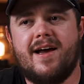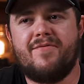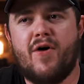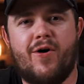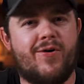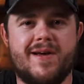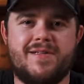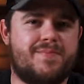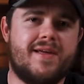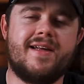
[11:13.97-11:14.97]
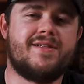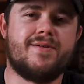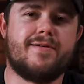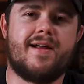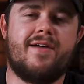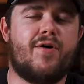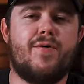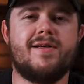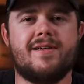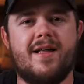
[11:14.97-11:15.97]
I've always been into it. I've
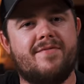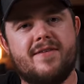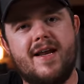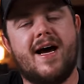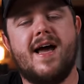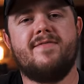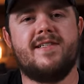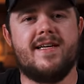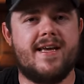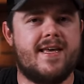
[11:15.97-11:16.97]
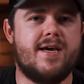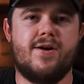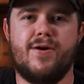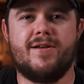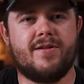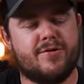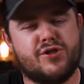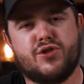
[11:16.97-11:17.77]
always loved knives and gear and little